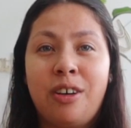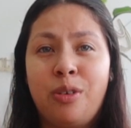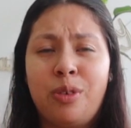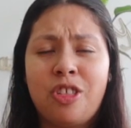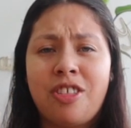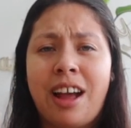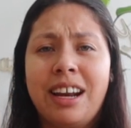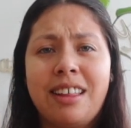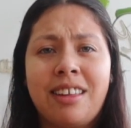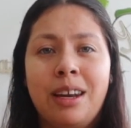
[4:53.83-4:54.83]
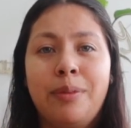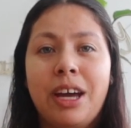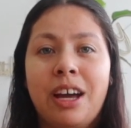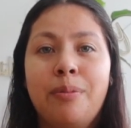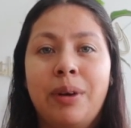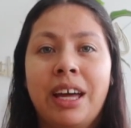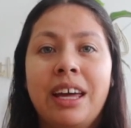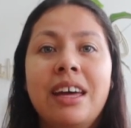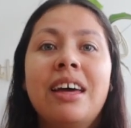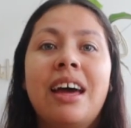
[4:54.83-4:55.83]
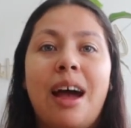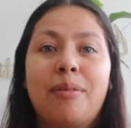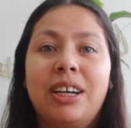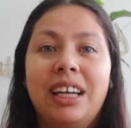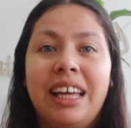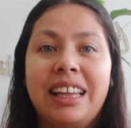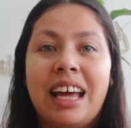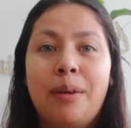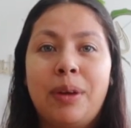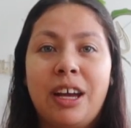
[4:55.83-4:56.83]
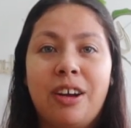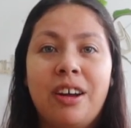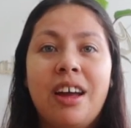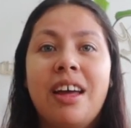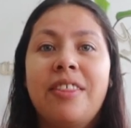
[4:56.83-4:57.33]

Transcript: I don't know which side it's going to be on, but I'm going to link that up here.